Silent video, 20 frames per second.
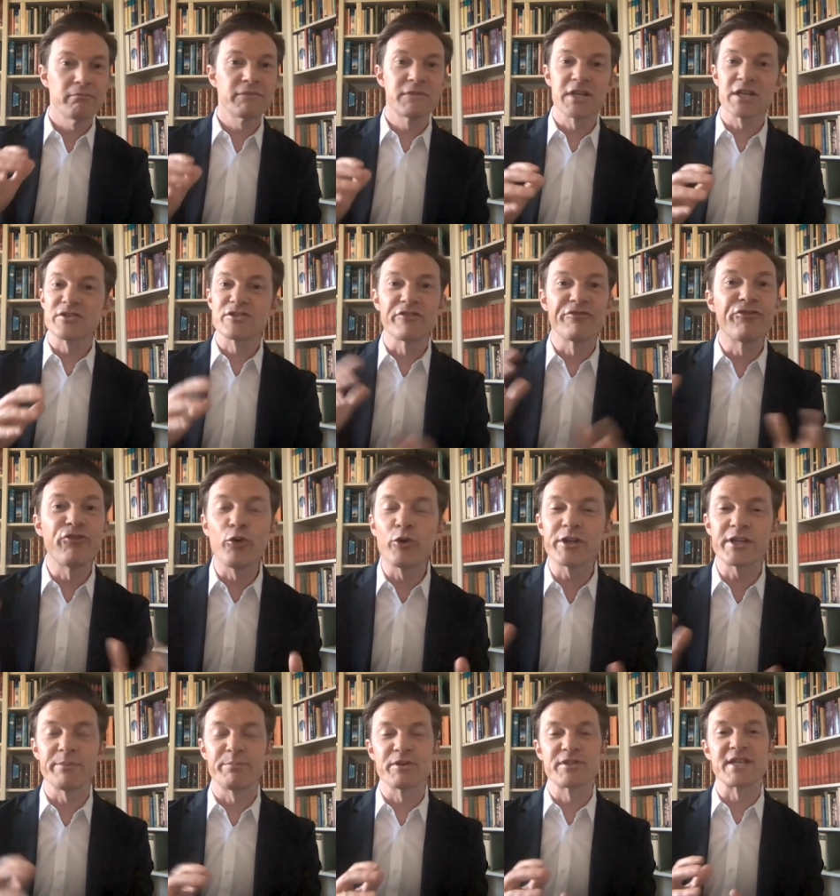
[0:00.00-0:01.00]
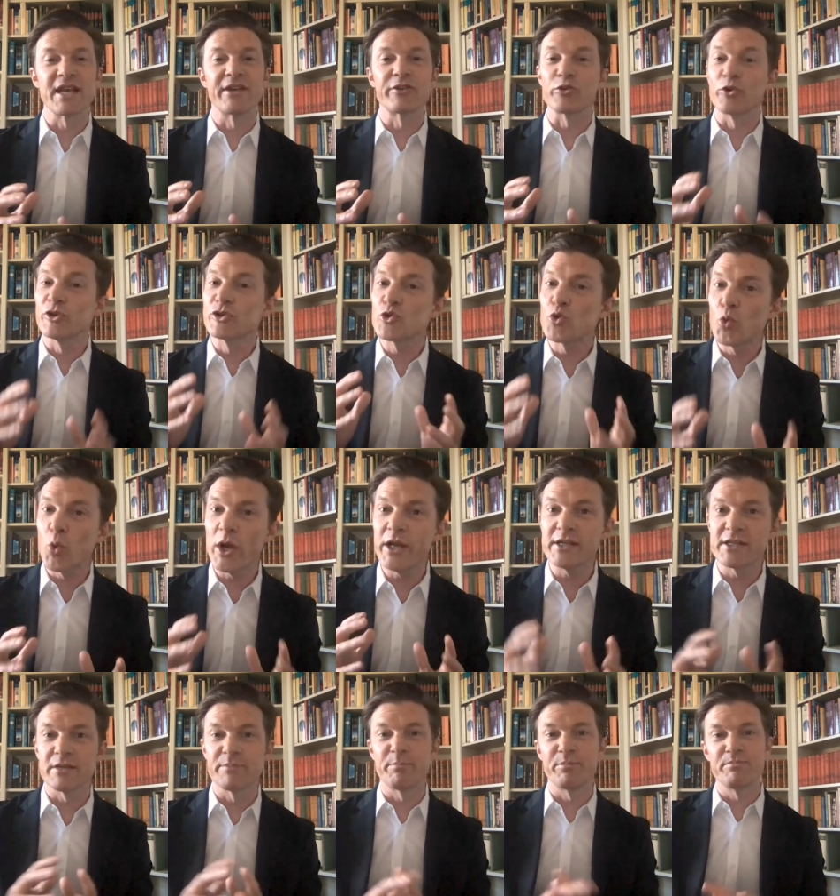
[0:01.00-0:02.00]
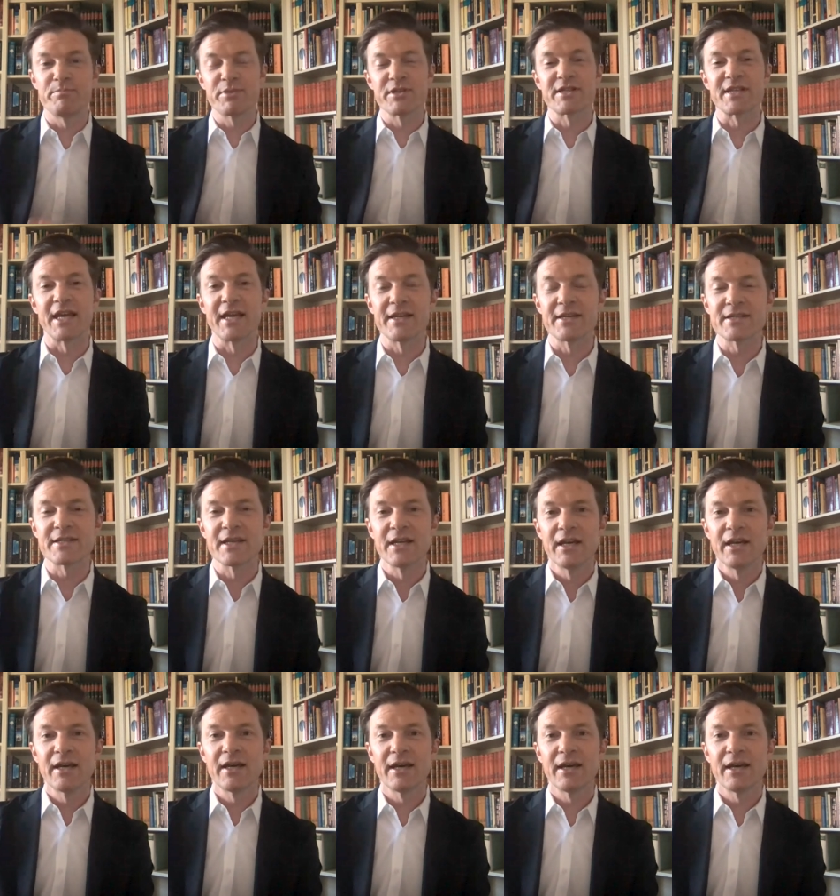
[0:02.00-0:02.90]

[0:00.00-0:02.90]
just a 40% or a 20%